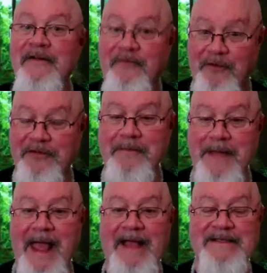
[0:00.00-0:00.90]
For the
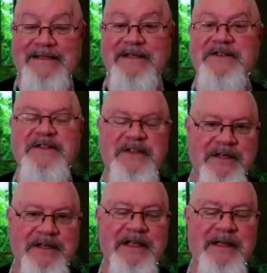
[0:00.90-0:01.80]
masses, the
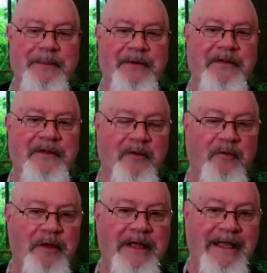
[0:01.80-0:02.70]
deeper that
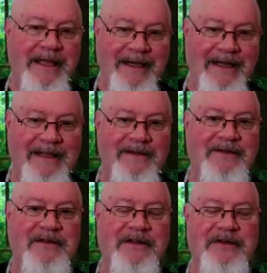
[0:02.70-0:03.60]
we get
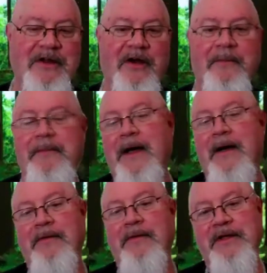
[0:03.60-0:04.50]
into the
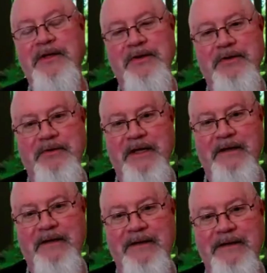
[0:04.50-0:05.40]
Dharpower
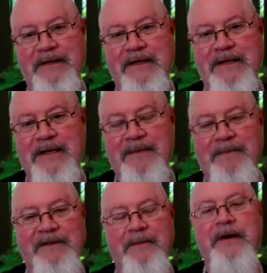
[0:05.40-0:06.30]
Yuga.
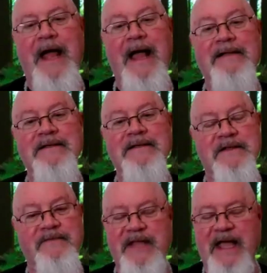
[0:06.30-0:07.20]
But the practice
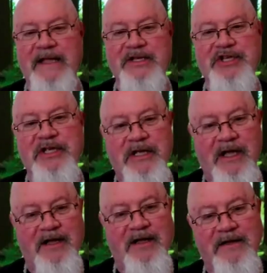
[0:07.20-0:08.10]
of Tai Chi
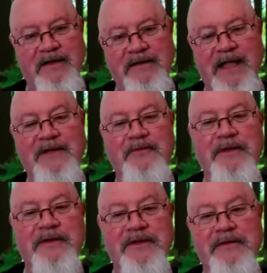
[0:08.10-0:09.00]
Gong, like
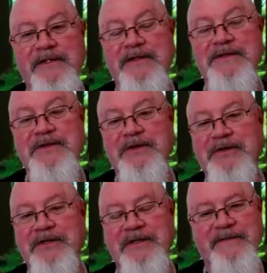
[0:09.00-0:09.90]
we do at the
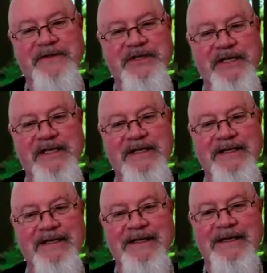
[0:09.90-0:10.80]
Circle of Chi,
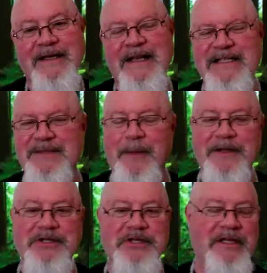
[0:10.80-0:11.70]

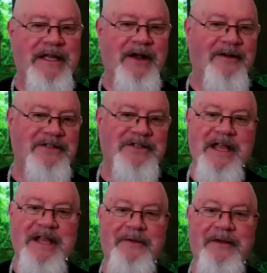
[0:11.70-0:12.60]
especially on
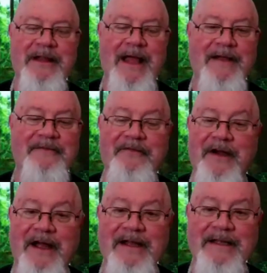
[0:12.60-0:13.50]
Shangri-La
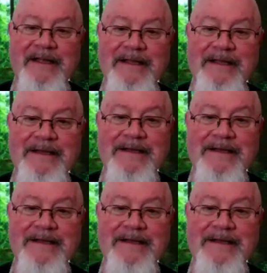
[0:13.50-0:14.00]
Friday,